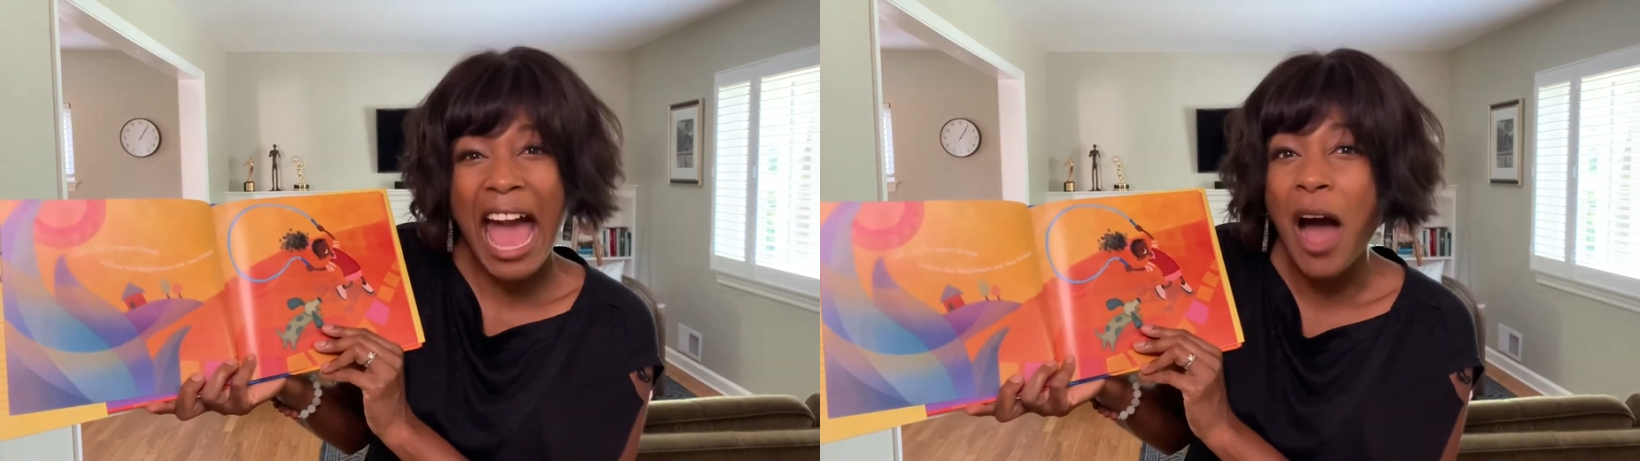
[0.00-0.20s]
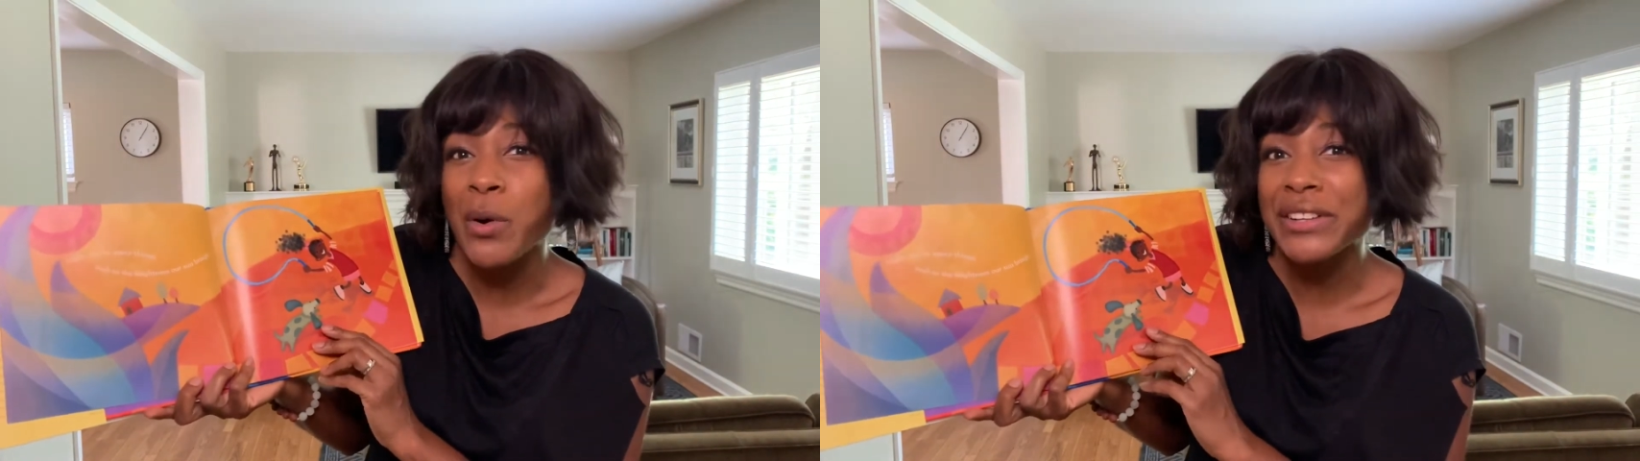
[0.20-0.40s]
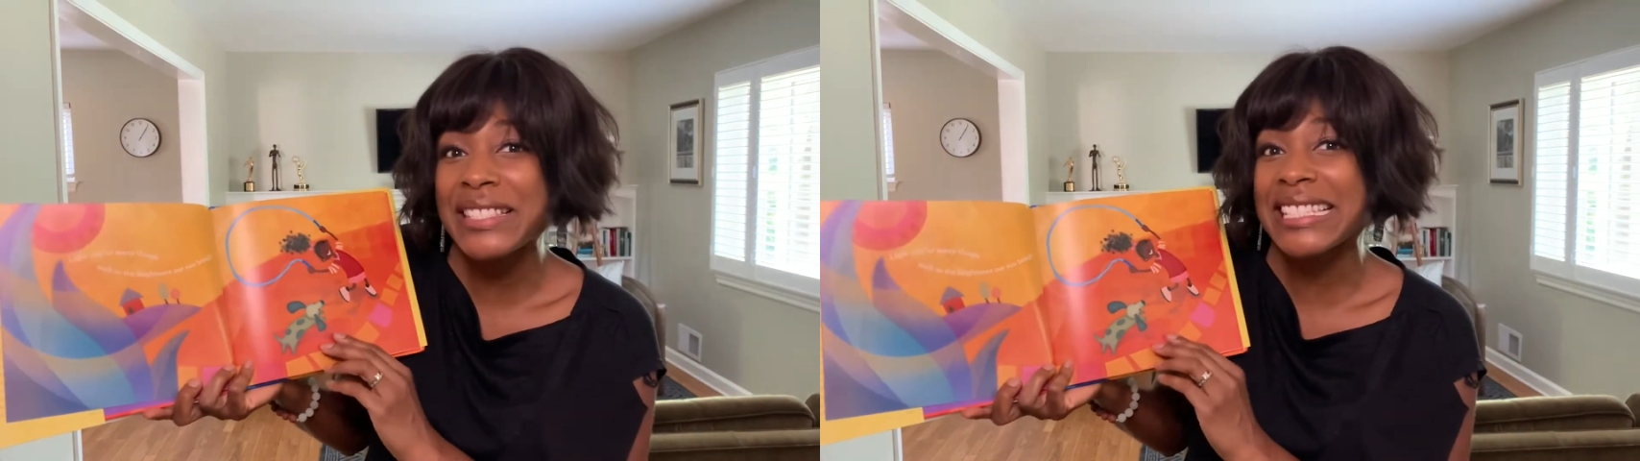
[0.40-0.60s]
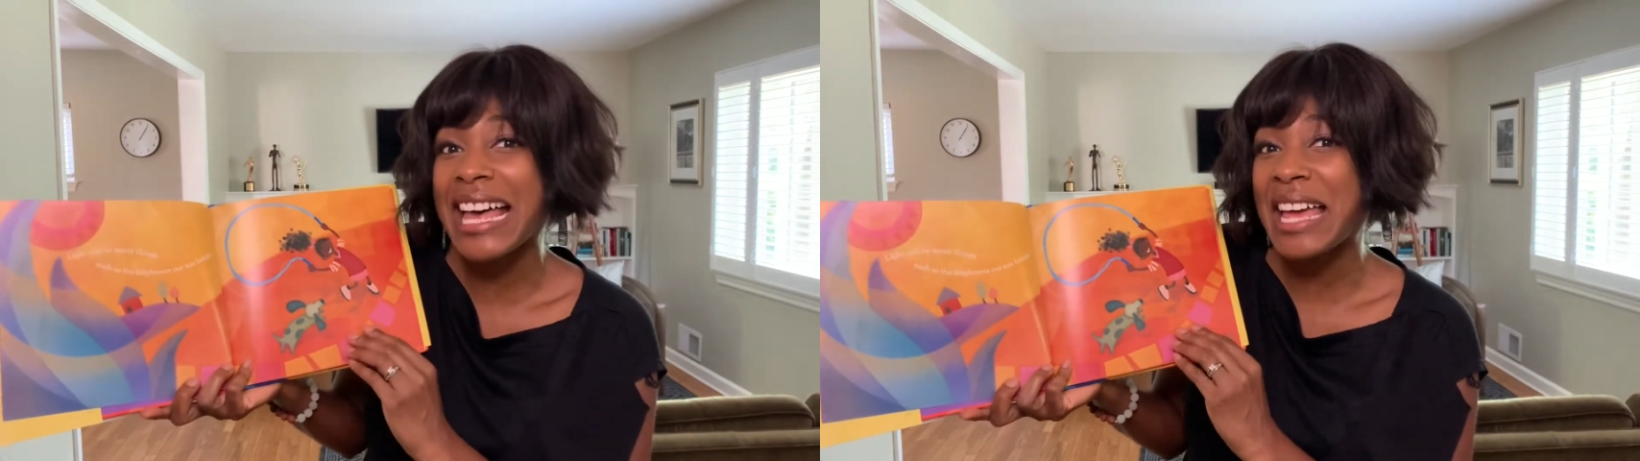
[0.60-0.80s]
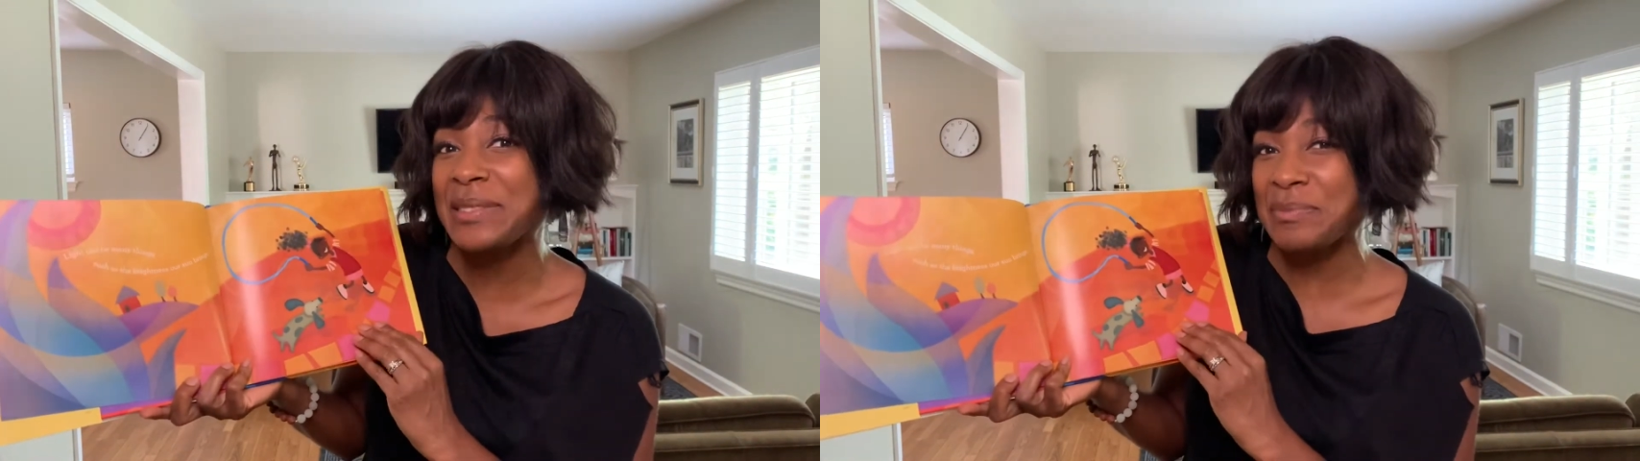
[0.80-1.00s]
our
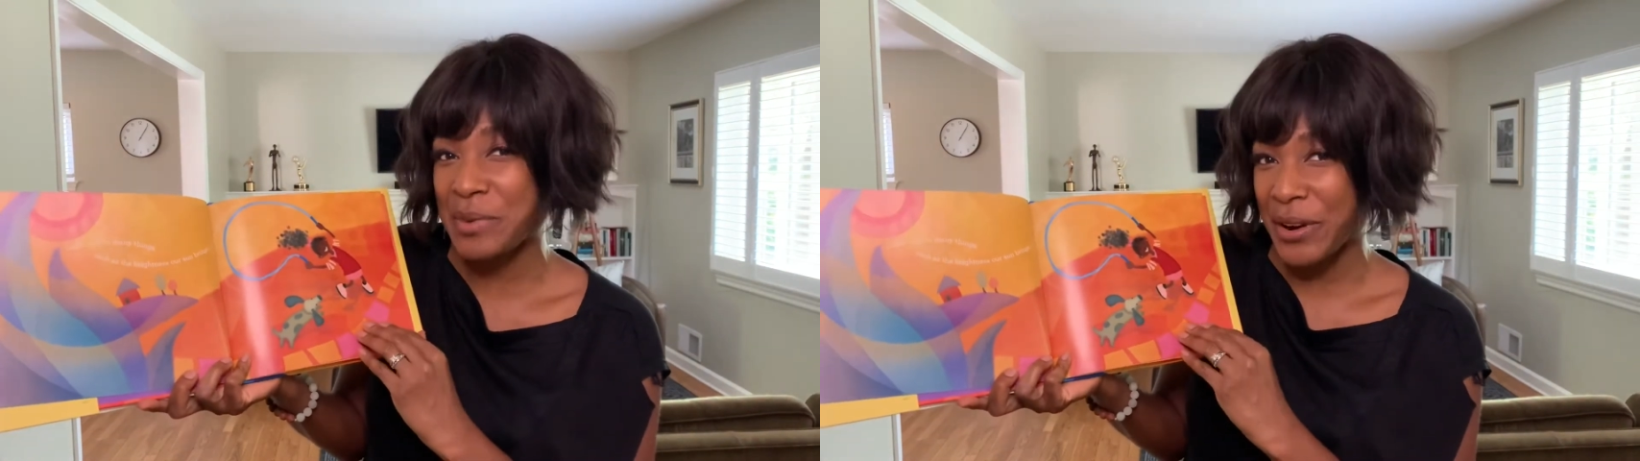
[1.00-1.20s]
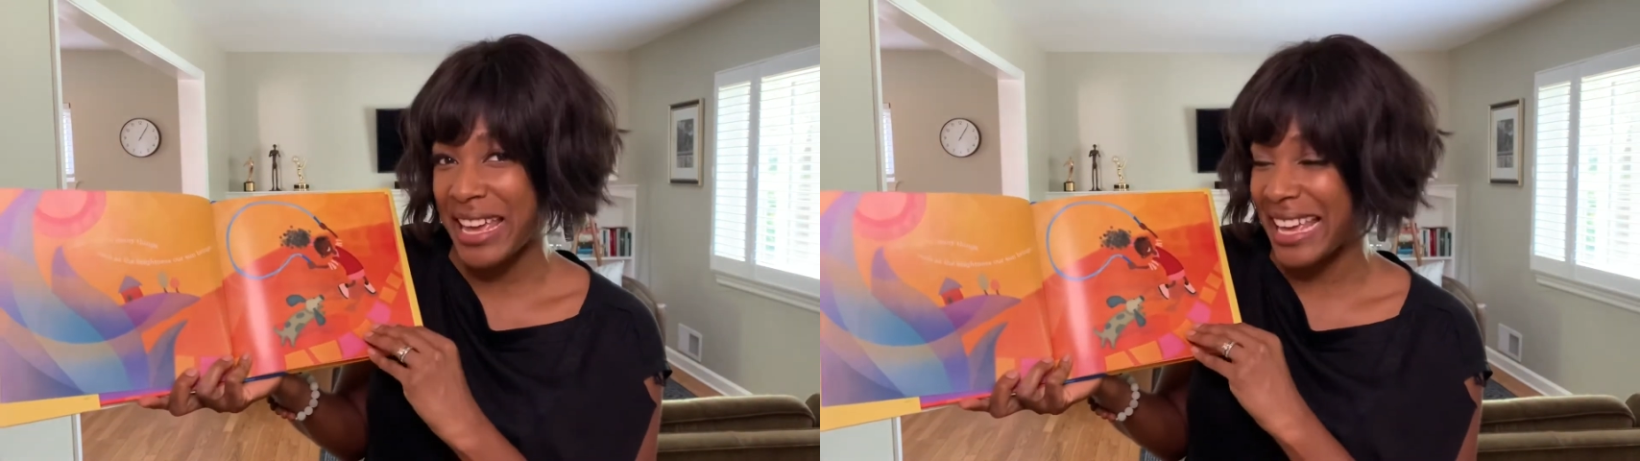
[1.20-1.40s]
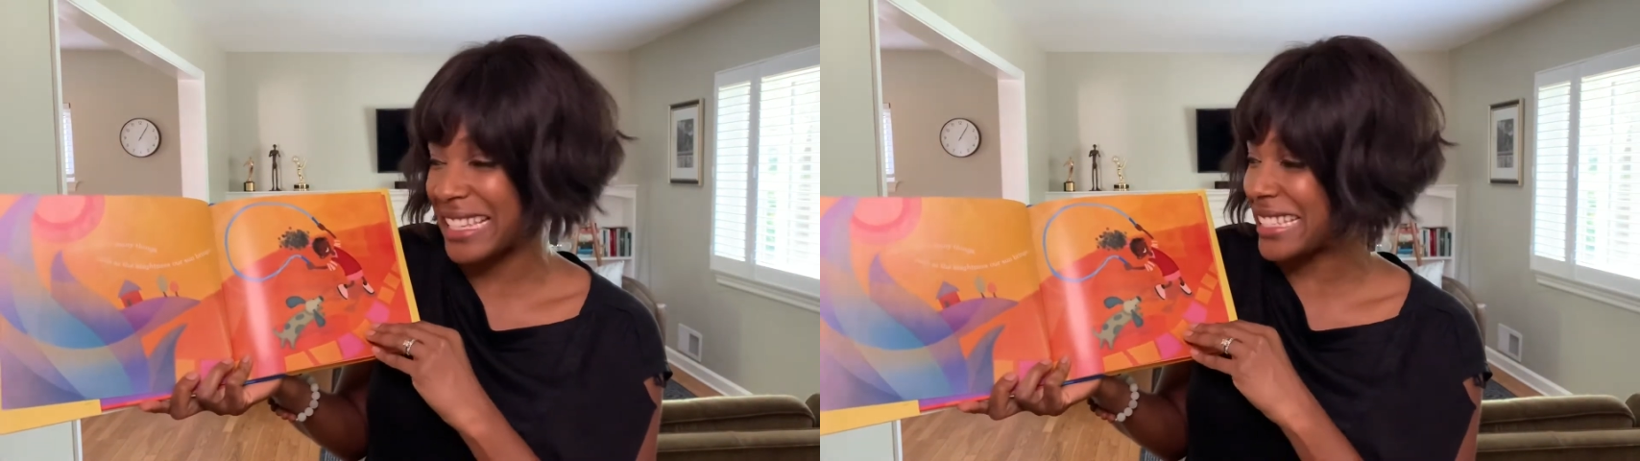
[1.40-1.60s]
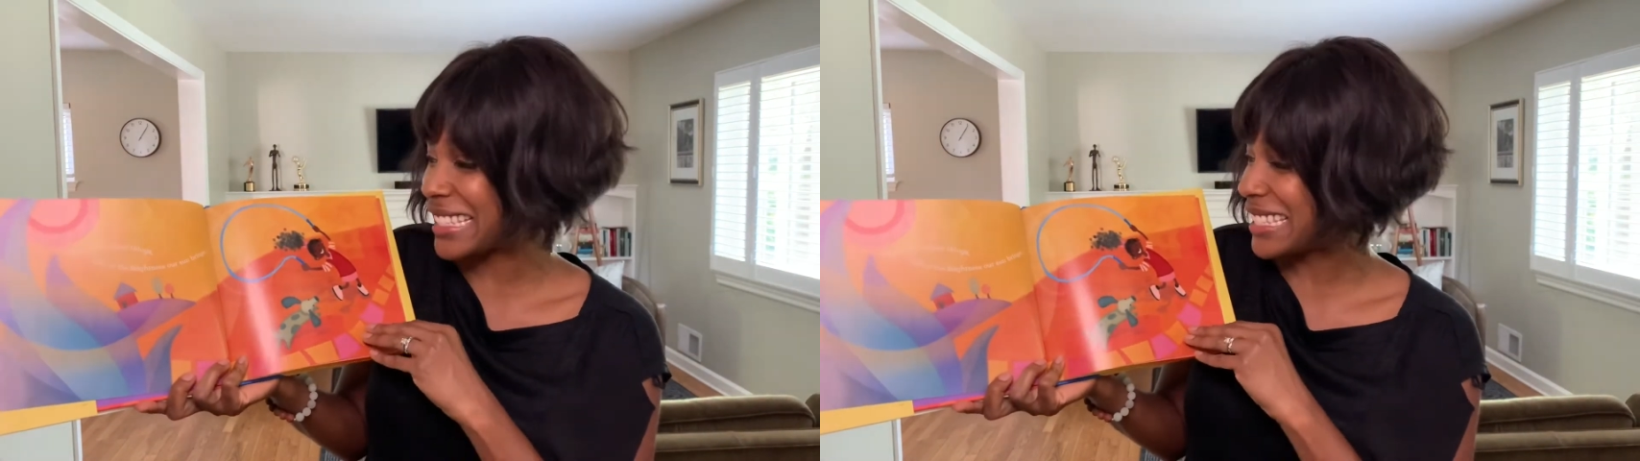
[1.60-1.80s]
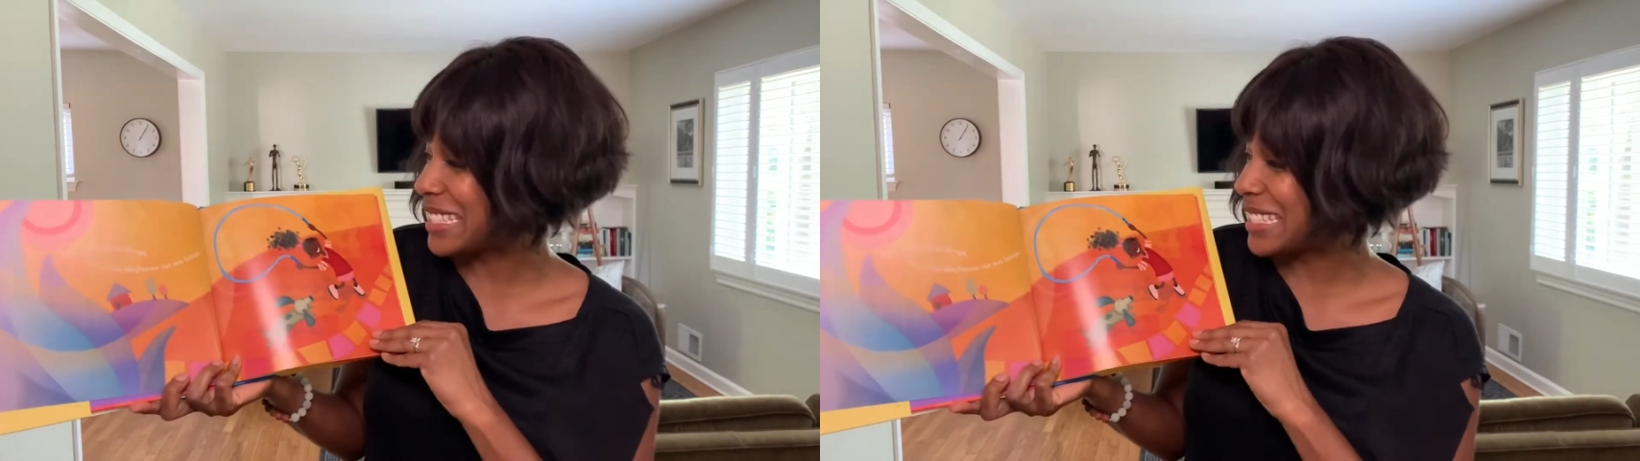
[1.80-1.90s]
sun brings,